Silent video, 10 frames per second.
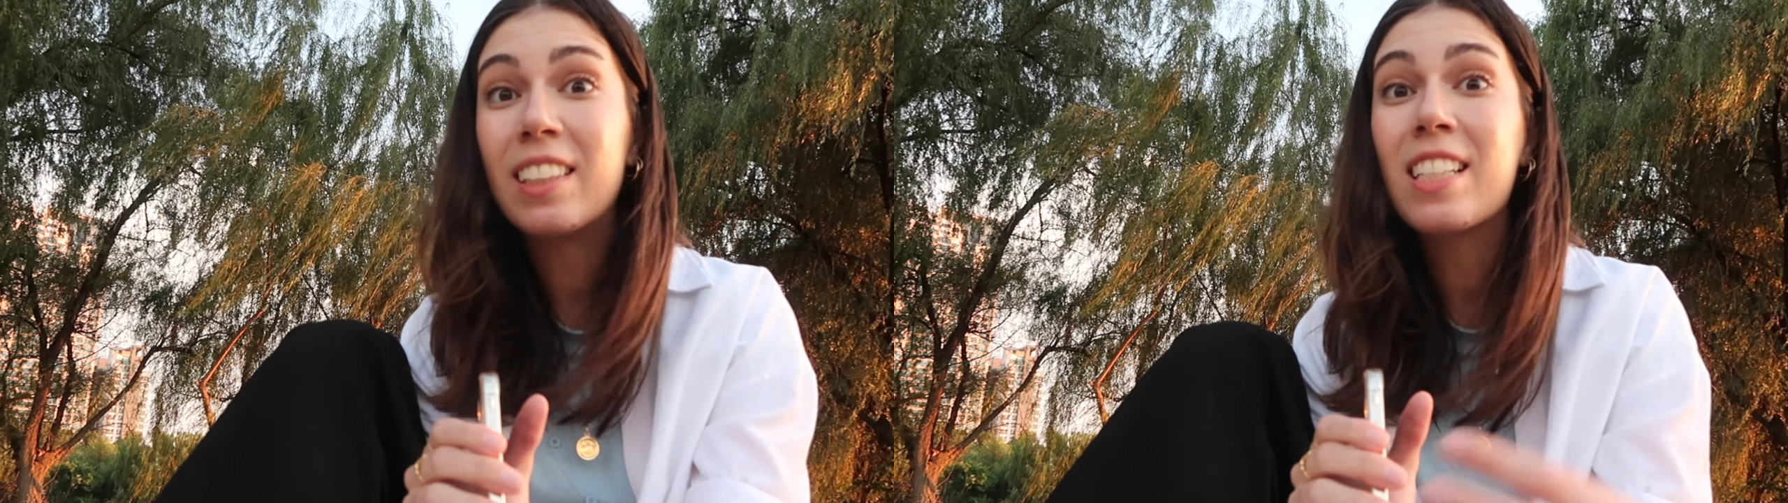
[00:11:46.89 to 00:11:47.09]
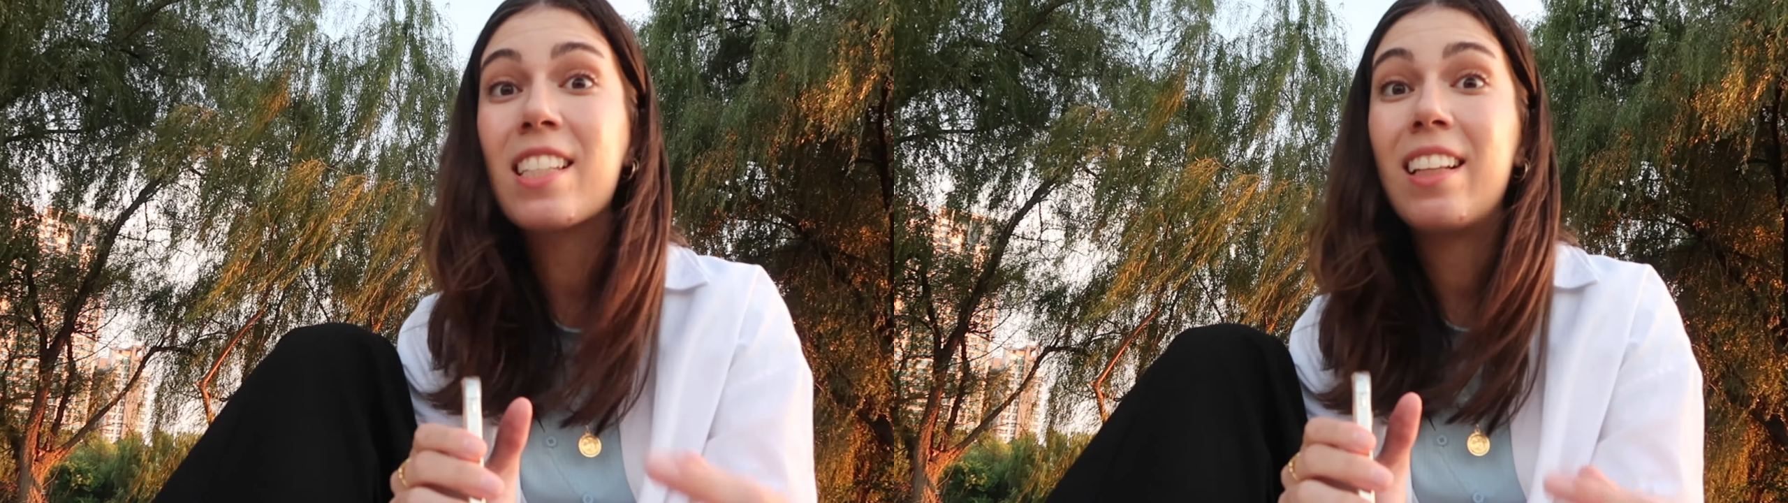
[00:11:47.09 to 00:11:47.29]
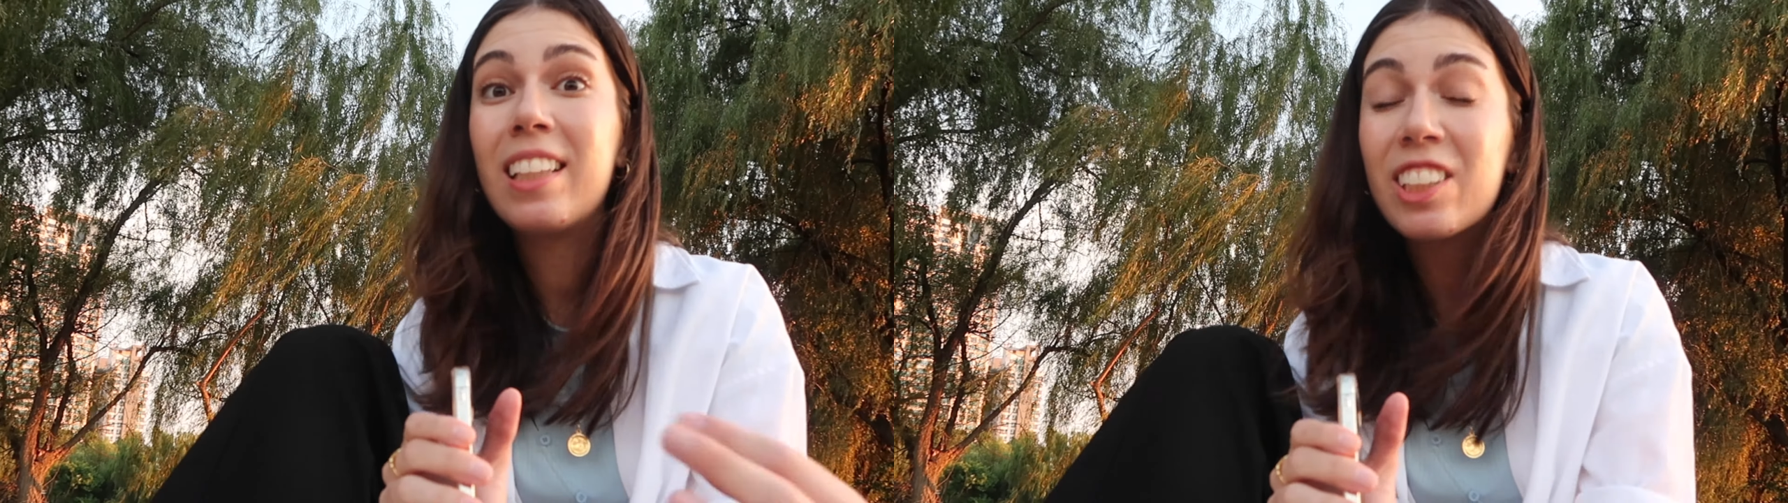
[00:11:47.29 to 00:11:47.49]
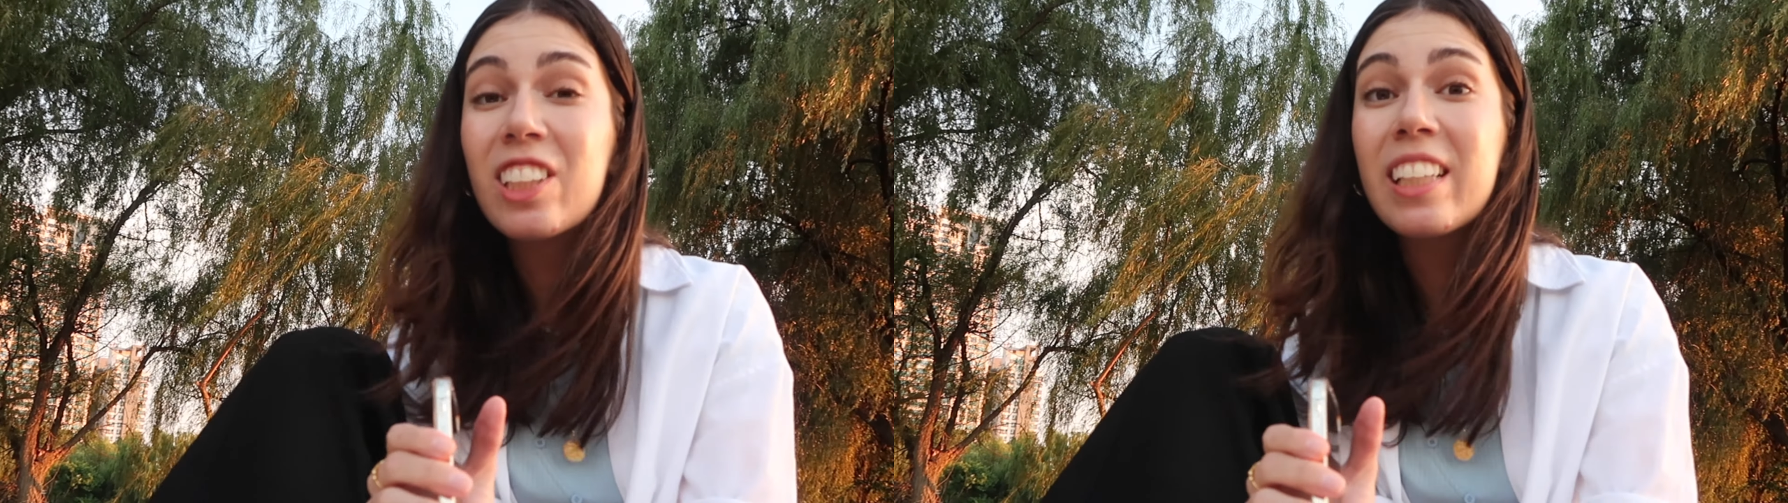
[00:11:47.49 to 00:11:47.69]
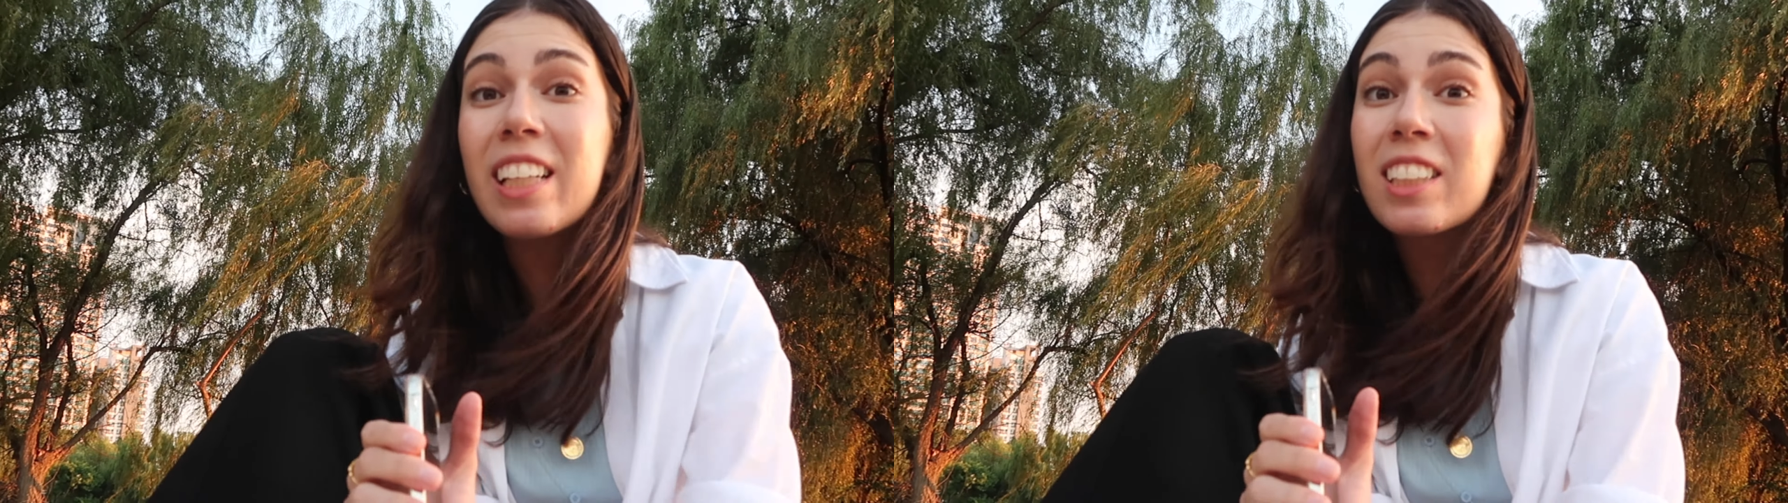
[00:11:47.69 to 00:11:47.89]
There is
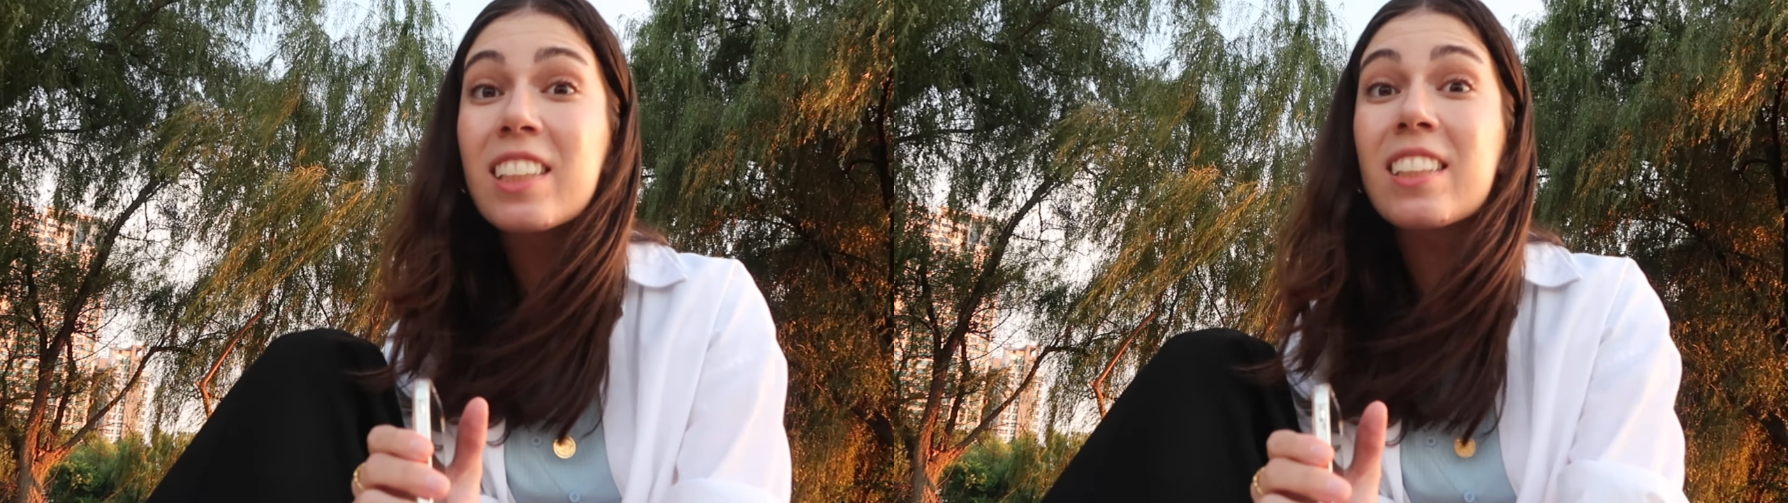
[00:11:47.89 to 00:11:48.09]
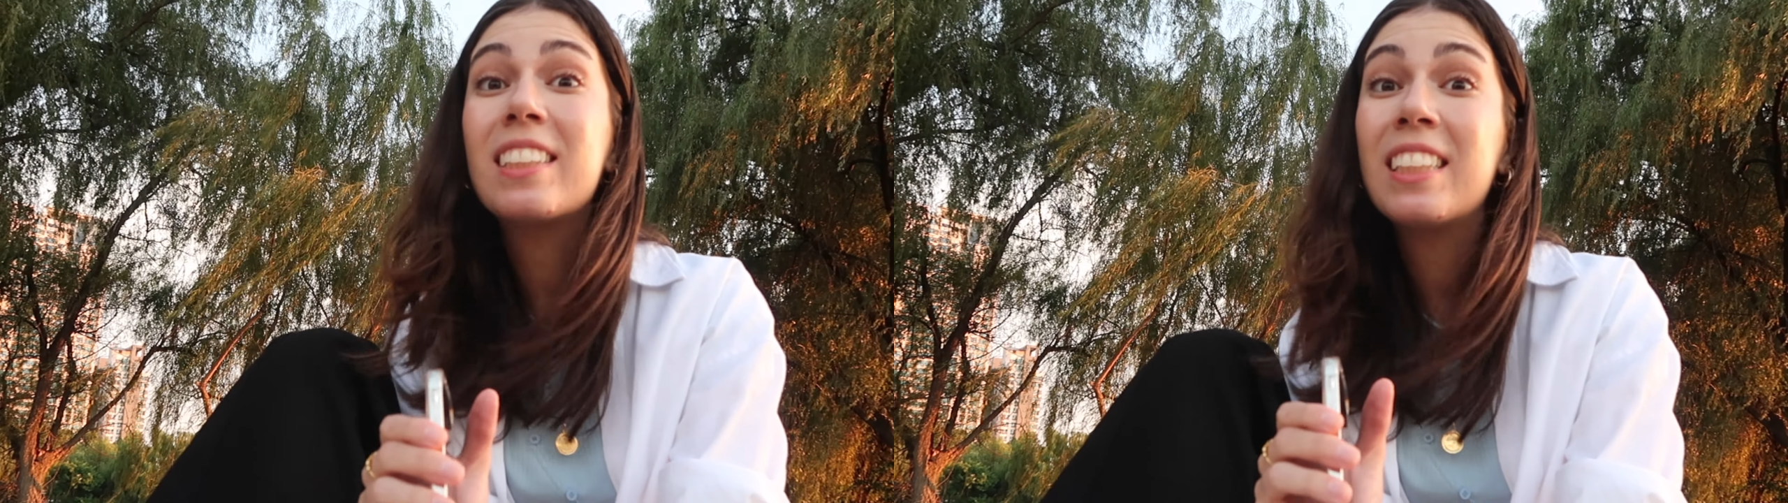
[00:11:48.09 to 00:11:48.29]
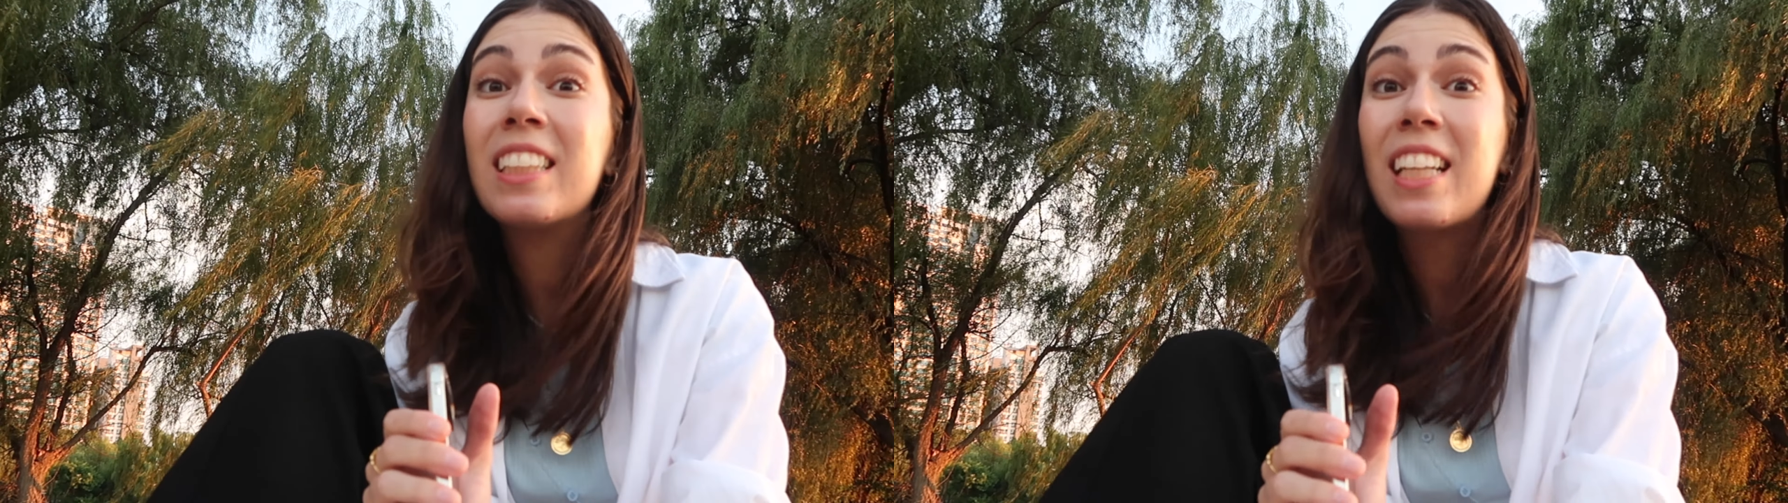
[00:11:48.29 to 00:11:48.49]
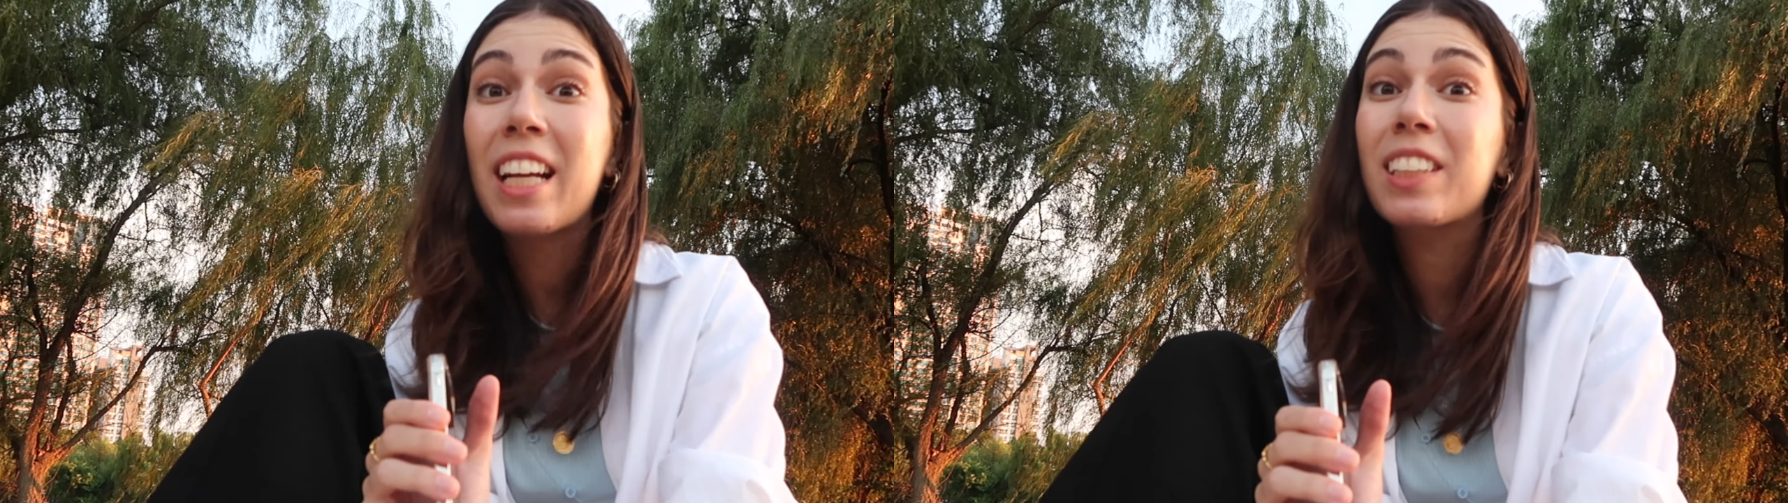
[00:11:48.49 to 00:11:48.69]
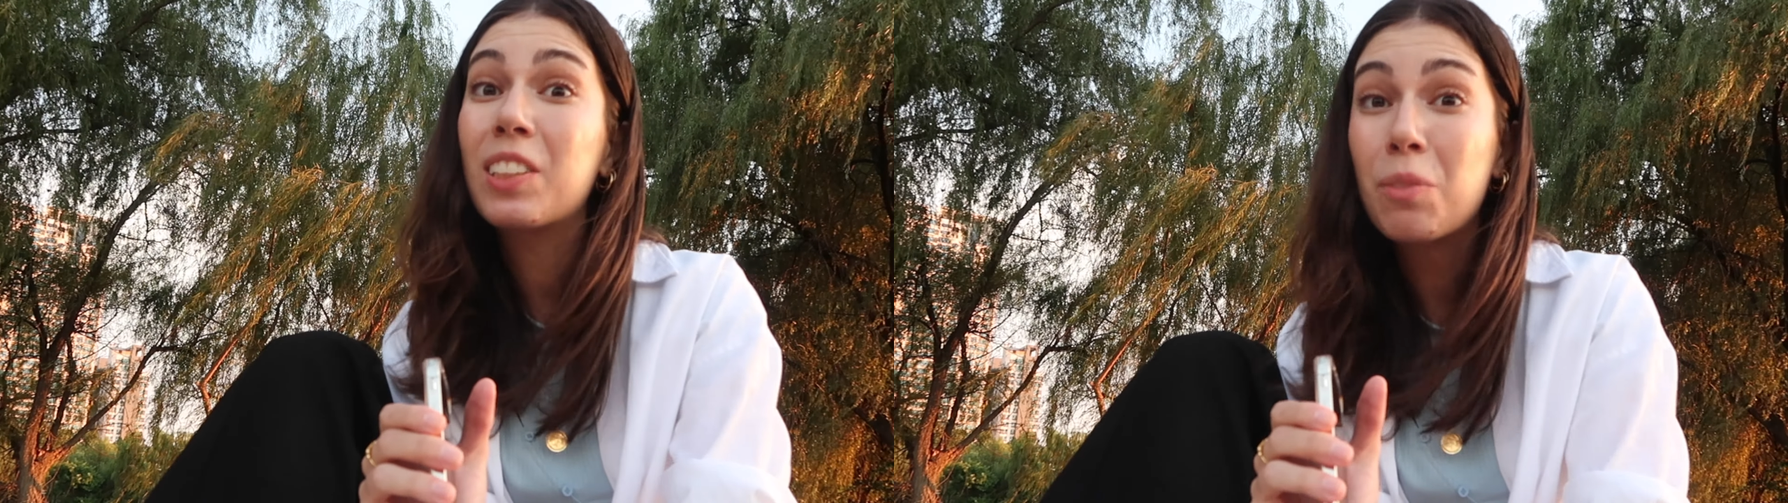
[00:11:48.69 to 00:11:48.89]
literally a girl sitting next